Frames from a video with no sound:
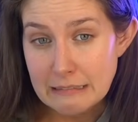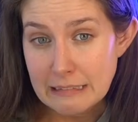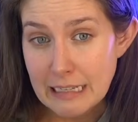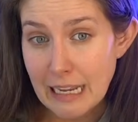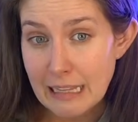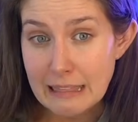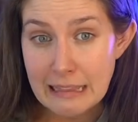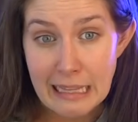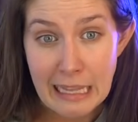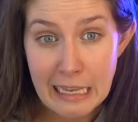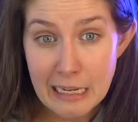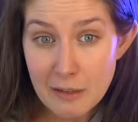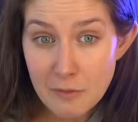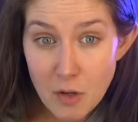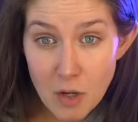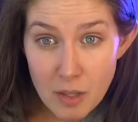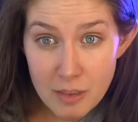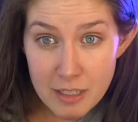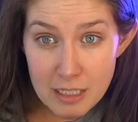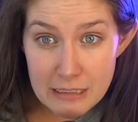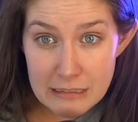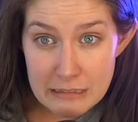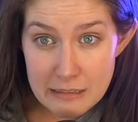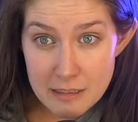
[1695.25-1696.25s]
at the end of
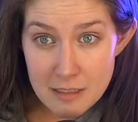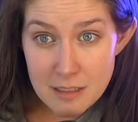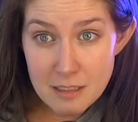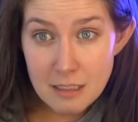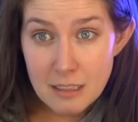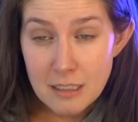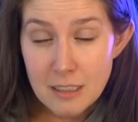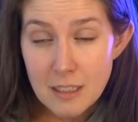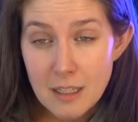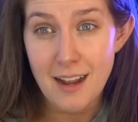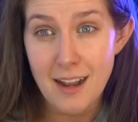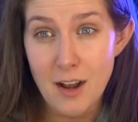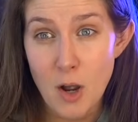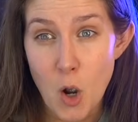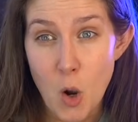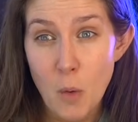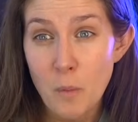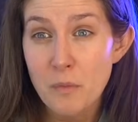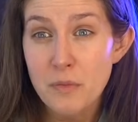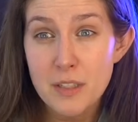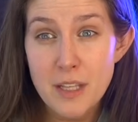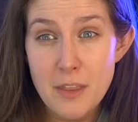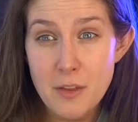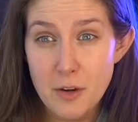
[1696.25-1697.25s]
all this.
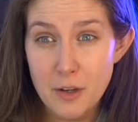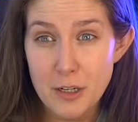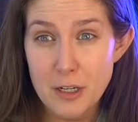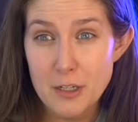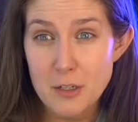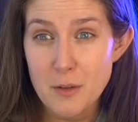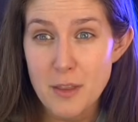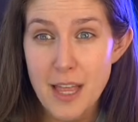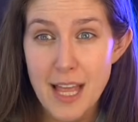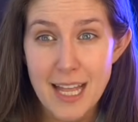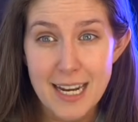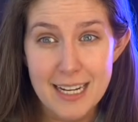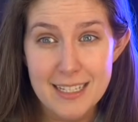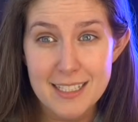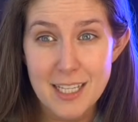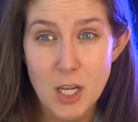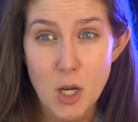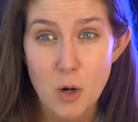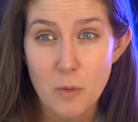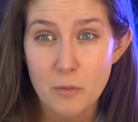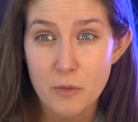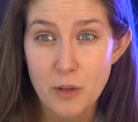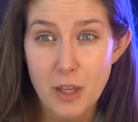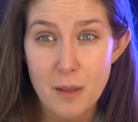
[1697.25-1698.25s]
Hopefully they're going to do that. And I say
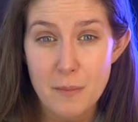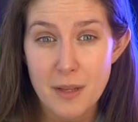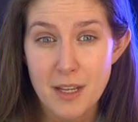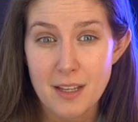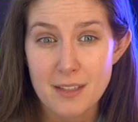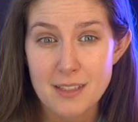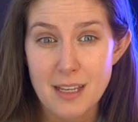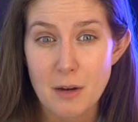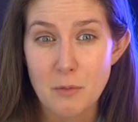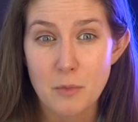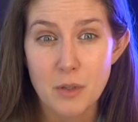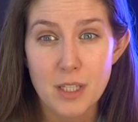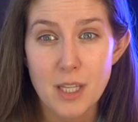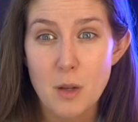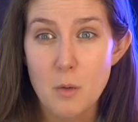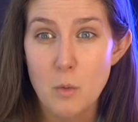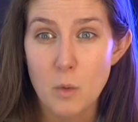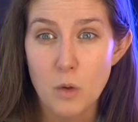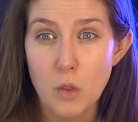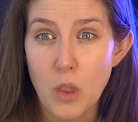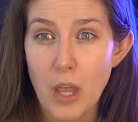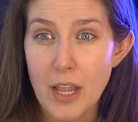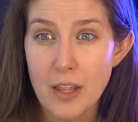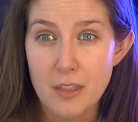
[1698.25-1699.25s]
hopefully because I really
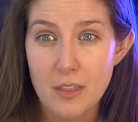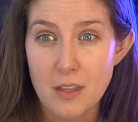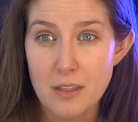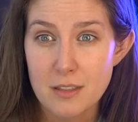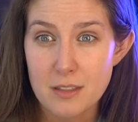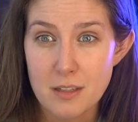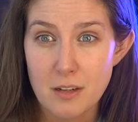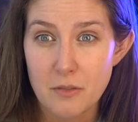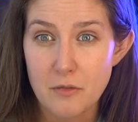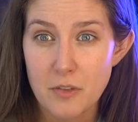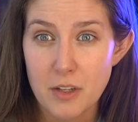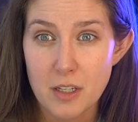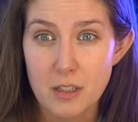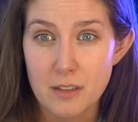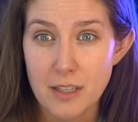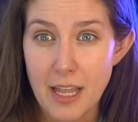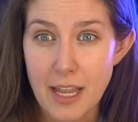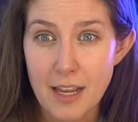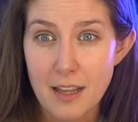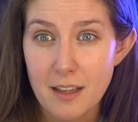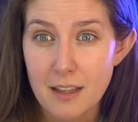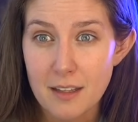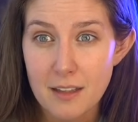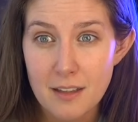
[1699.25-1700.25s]
would like this to feel
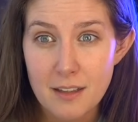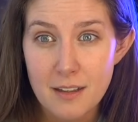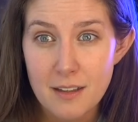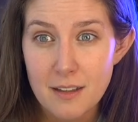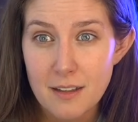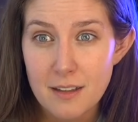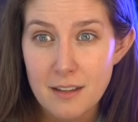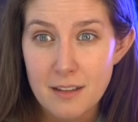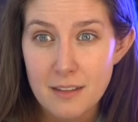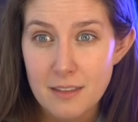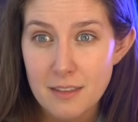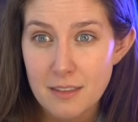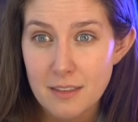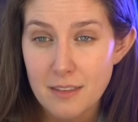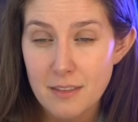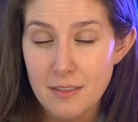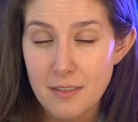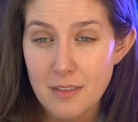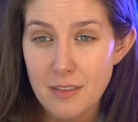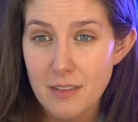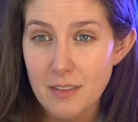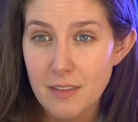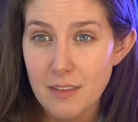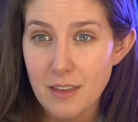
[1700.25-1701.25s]
like
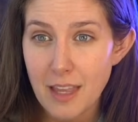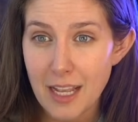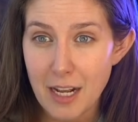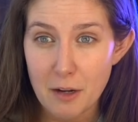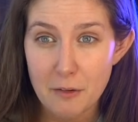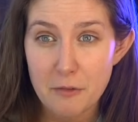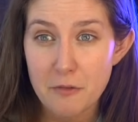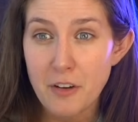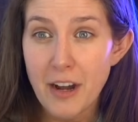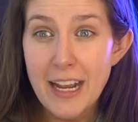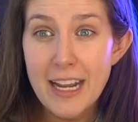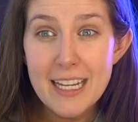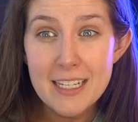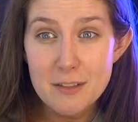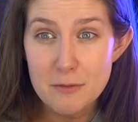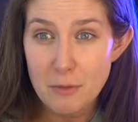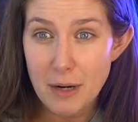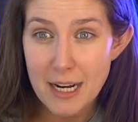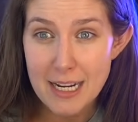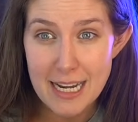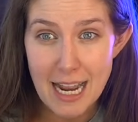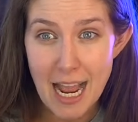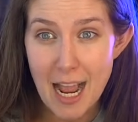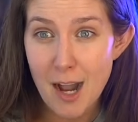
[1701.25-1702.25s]
a fight.
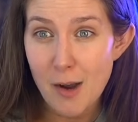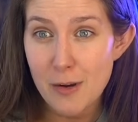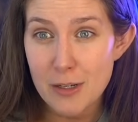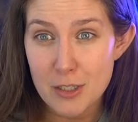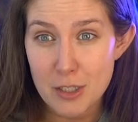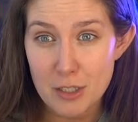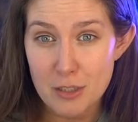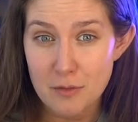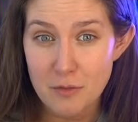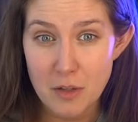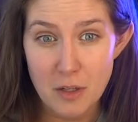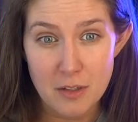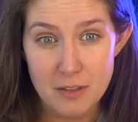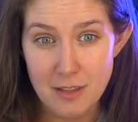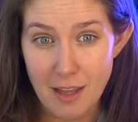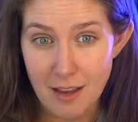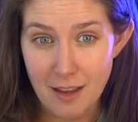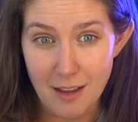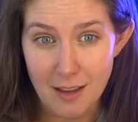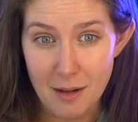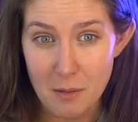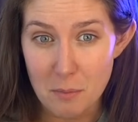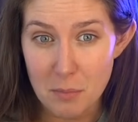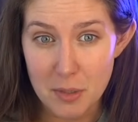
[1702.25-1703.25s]
Right now, it just feels like
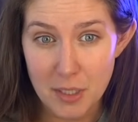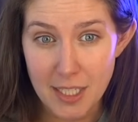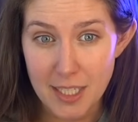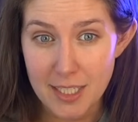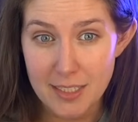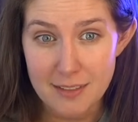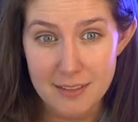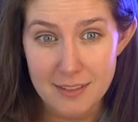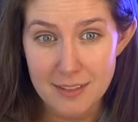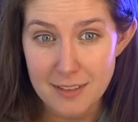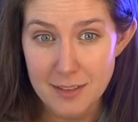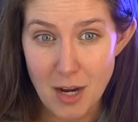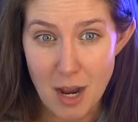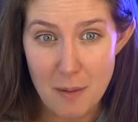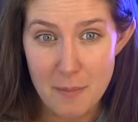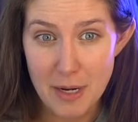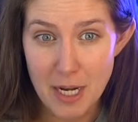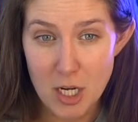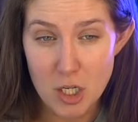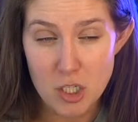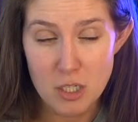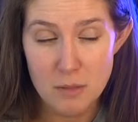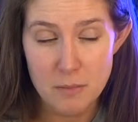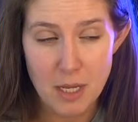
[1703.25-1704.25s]
a complete
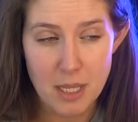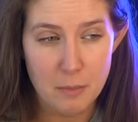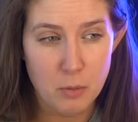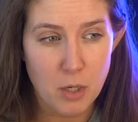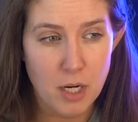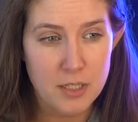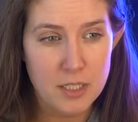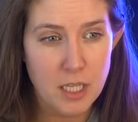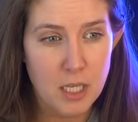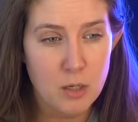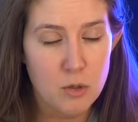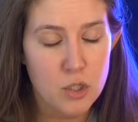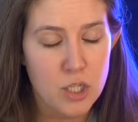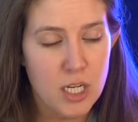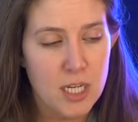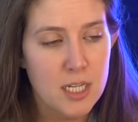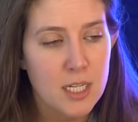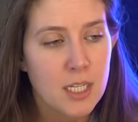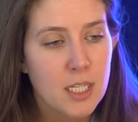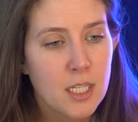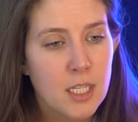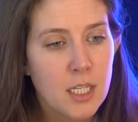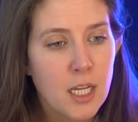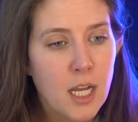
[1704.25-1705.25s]
domination by the prosecution.
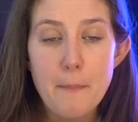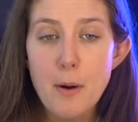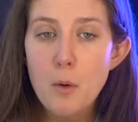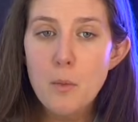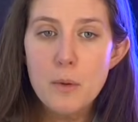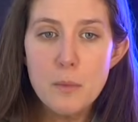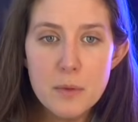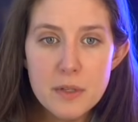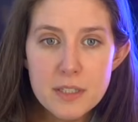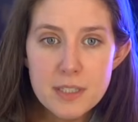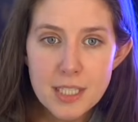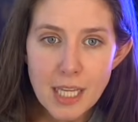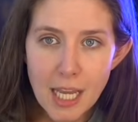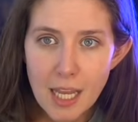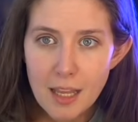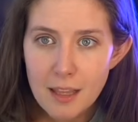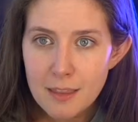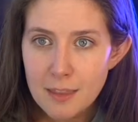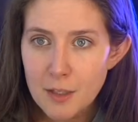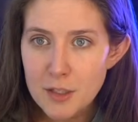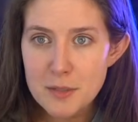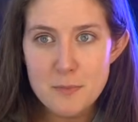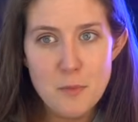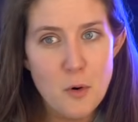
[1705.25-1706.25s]
But we will
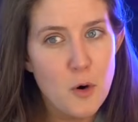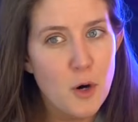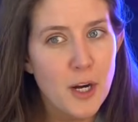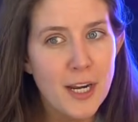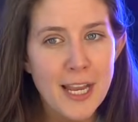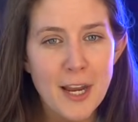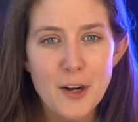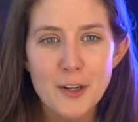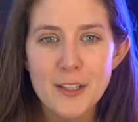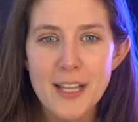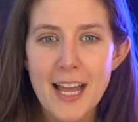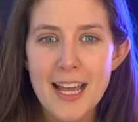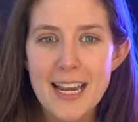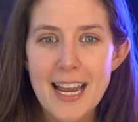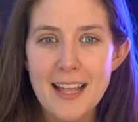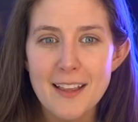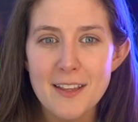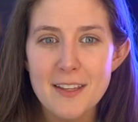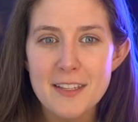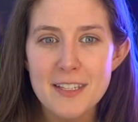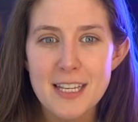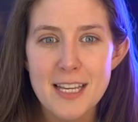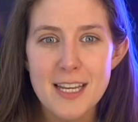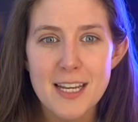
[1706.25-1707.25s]
see. There's more Caroline
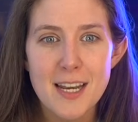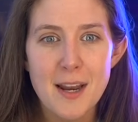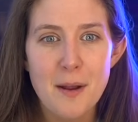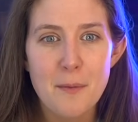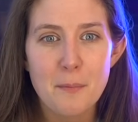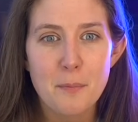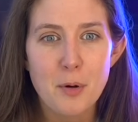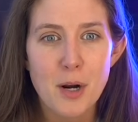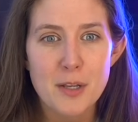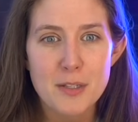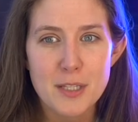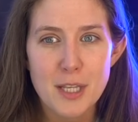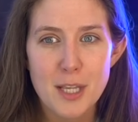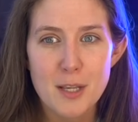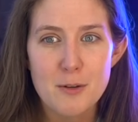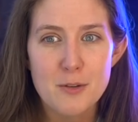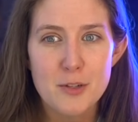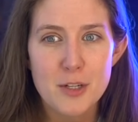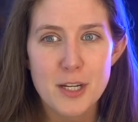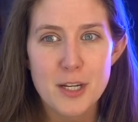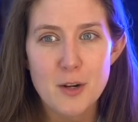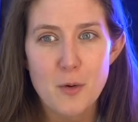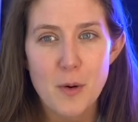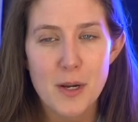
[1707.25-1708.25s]
Ellison
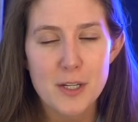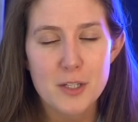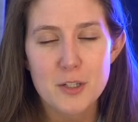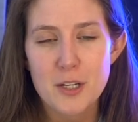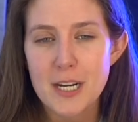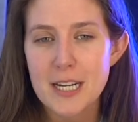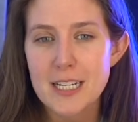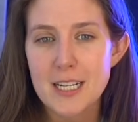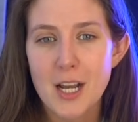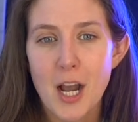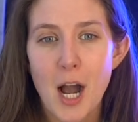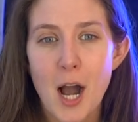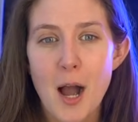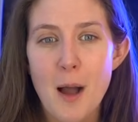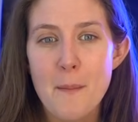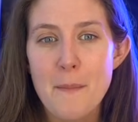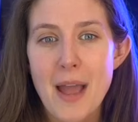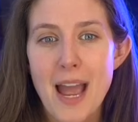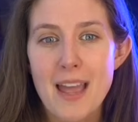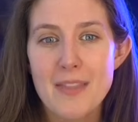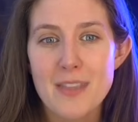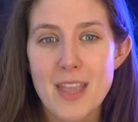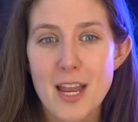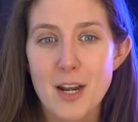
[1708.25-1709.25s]
prosecution questioning to
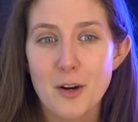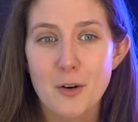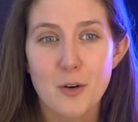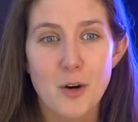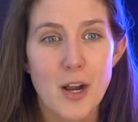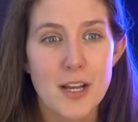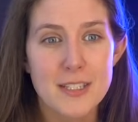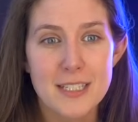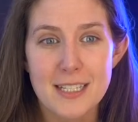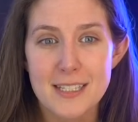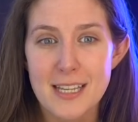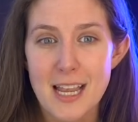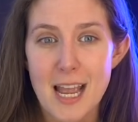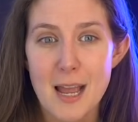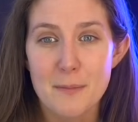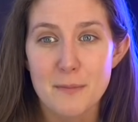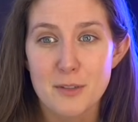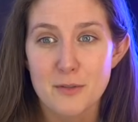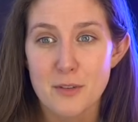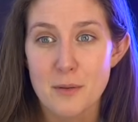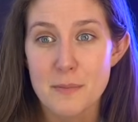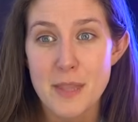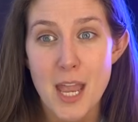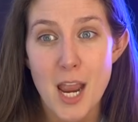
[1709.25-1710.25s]
come, and then
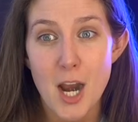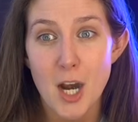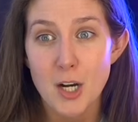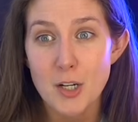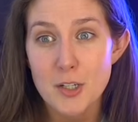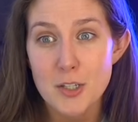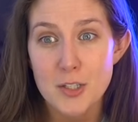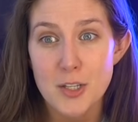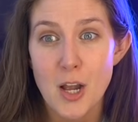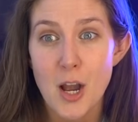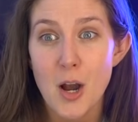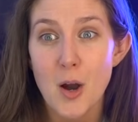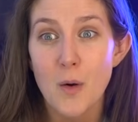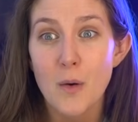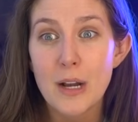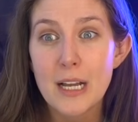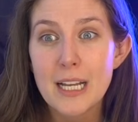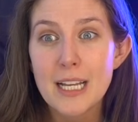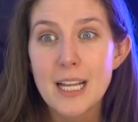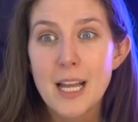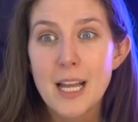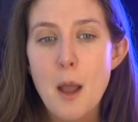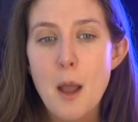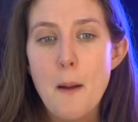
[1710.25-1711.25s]
cross-exams from there. So
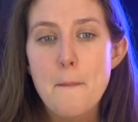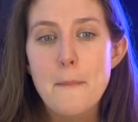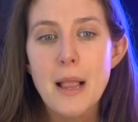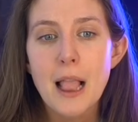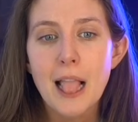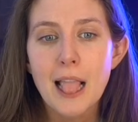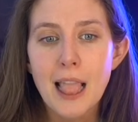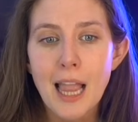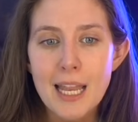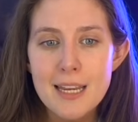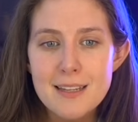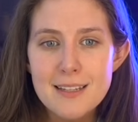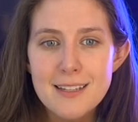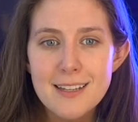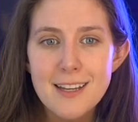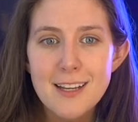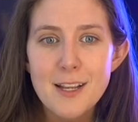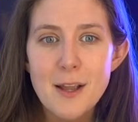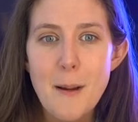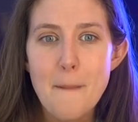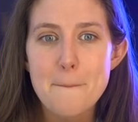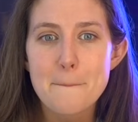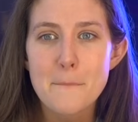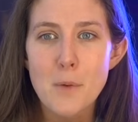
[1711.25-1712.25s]

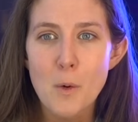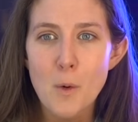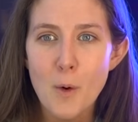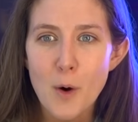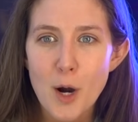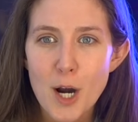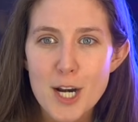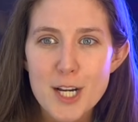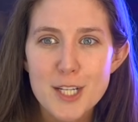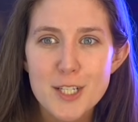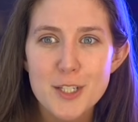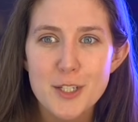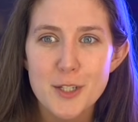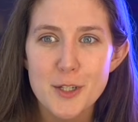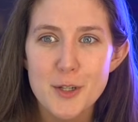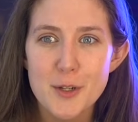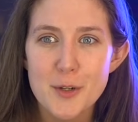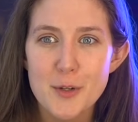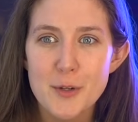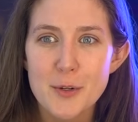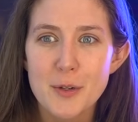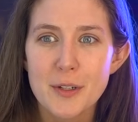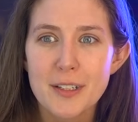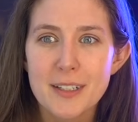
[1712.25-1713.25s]
plenty more
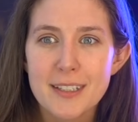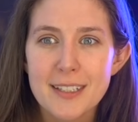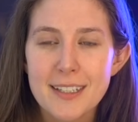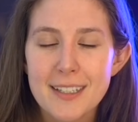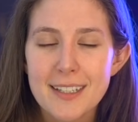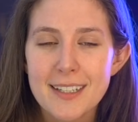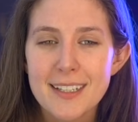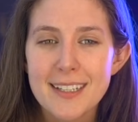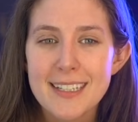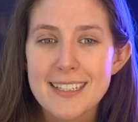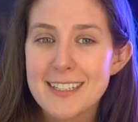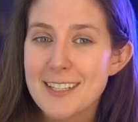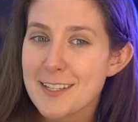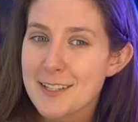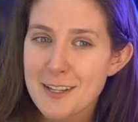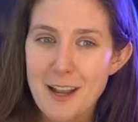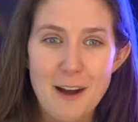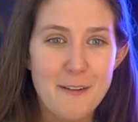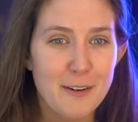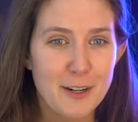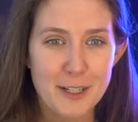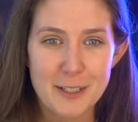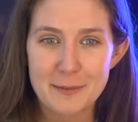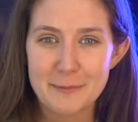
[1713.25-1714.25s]
to
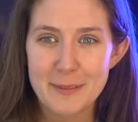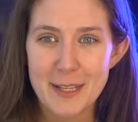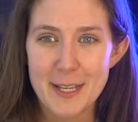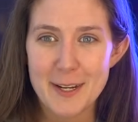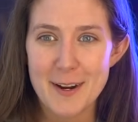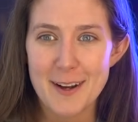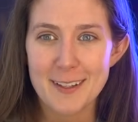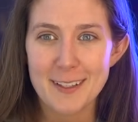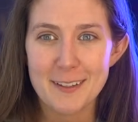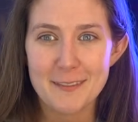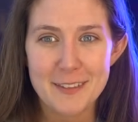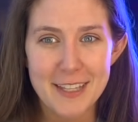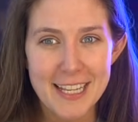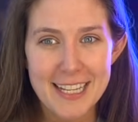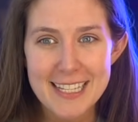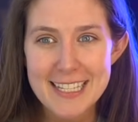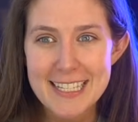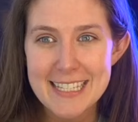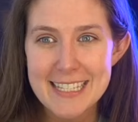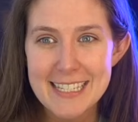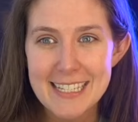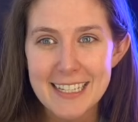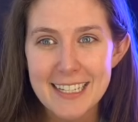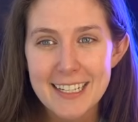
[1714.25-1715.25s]
discover in all of
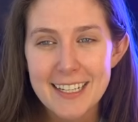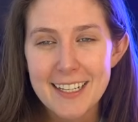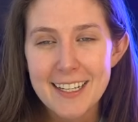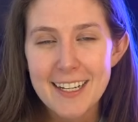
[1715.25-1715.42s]
this.